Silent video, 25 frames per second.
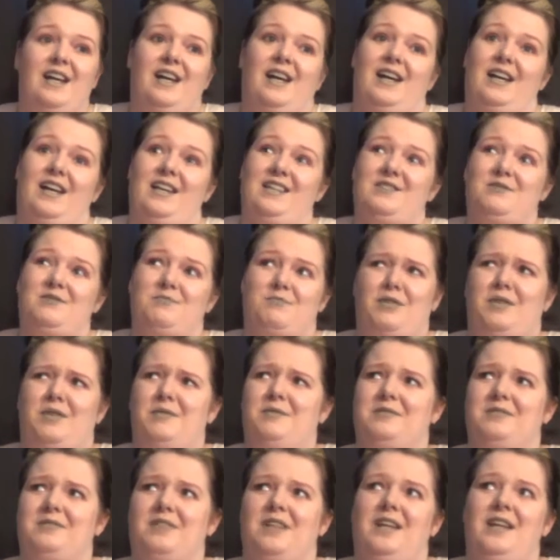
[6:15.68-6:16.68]
It's
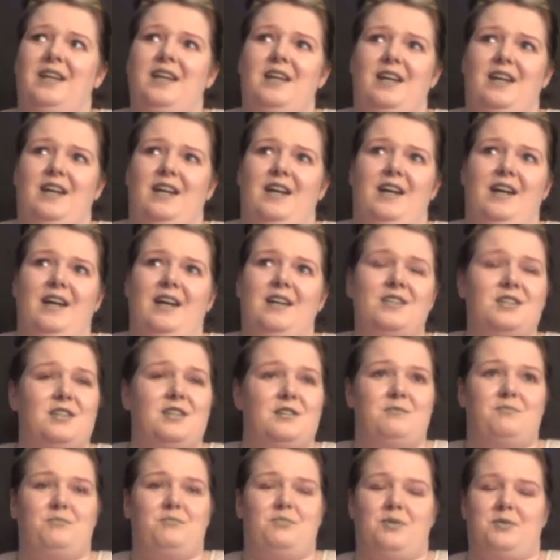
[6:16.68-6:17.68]
probably, I
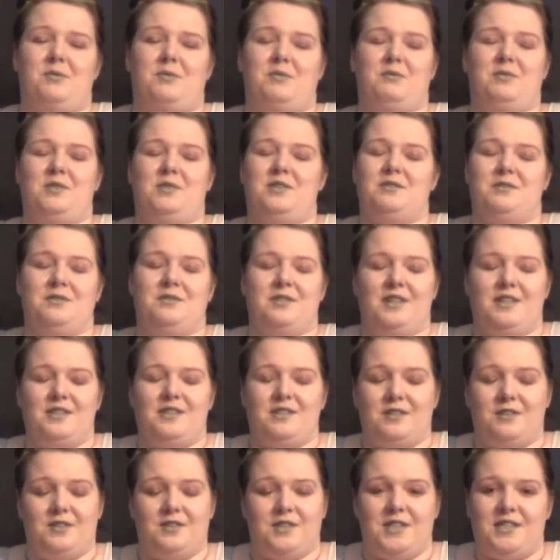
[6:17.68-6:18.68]
actually probably don't think
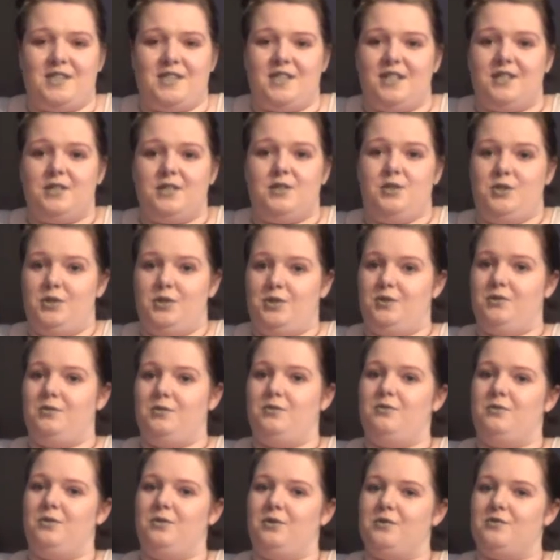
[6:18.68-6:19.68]
it's a good idea to
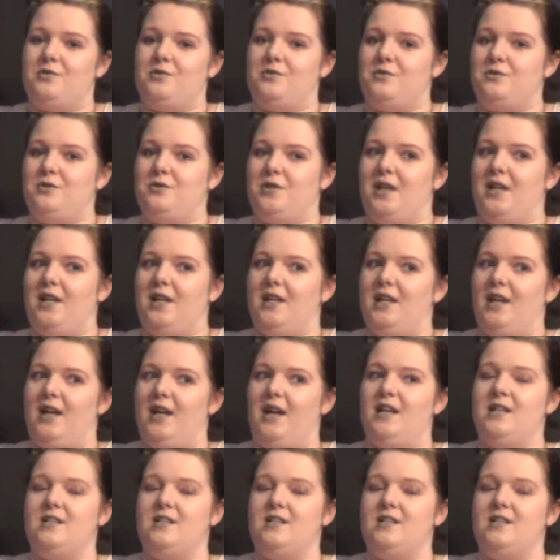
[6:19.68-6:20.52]
corset train